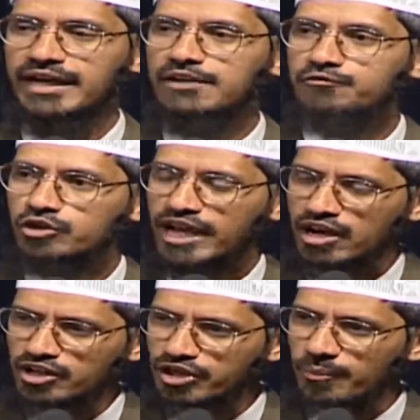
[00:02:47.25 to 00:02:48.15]
If you
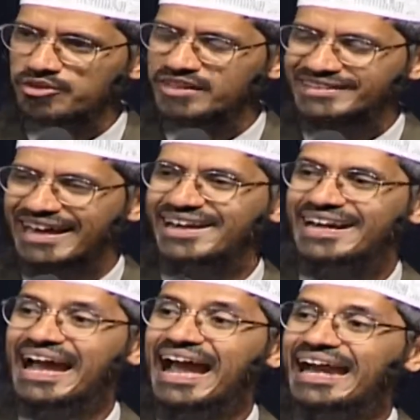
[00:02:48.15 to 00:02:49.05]
cannot stop it with the tongue,
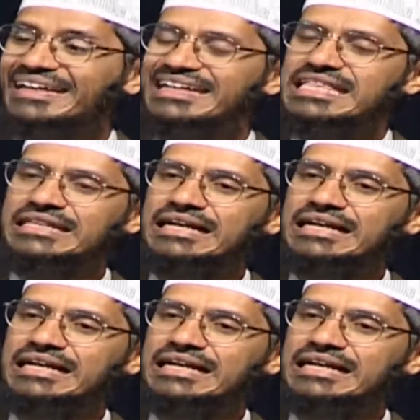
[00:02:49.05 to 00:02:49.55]
at least